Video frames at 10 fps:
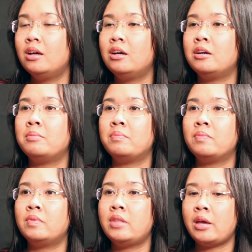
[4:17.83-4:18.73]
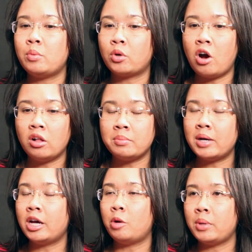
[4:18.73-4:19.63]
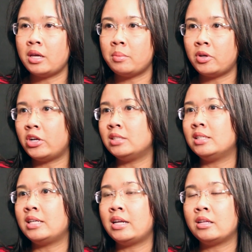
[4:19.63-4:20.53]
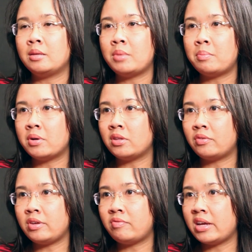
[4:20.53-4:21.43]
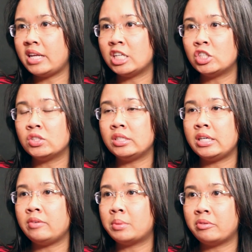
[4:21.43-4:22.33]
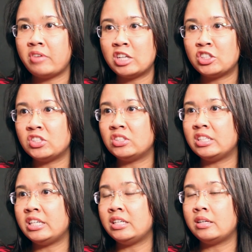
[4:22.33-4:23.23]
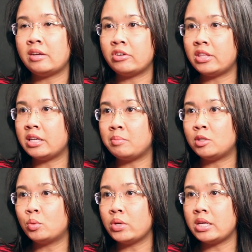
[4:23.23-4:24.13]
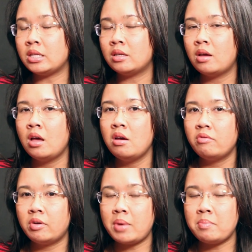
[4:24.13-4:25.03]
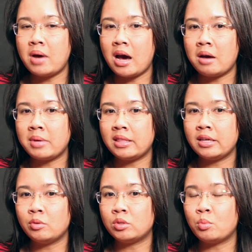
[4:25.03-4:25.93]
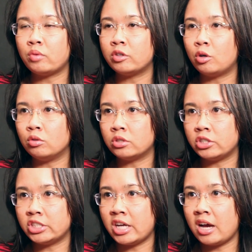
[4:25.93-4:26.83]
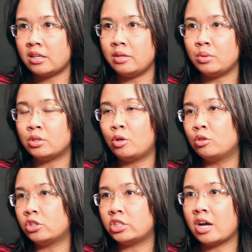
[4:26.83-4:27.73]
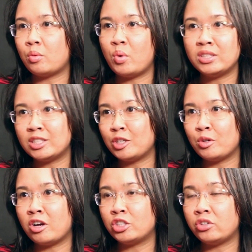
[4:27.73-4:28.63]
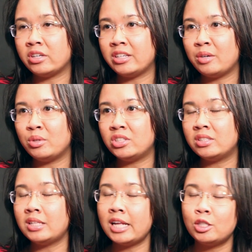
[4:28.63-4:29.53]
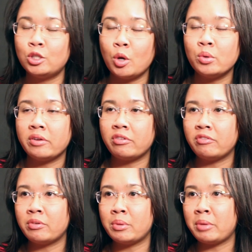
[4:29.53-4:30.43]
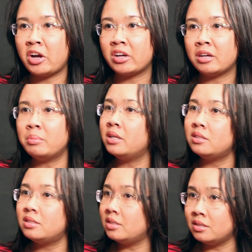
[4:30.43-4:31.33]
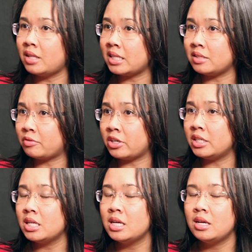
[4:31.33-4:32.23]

They were all about helping immigrants and getting them up on their feet financially, professionally, and everything in between. For my mom, I think it was more of a culture shock. It was a culture shock once to go to Australia, which is not so different from America, but it's still a lot different.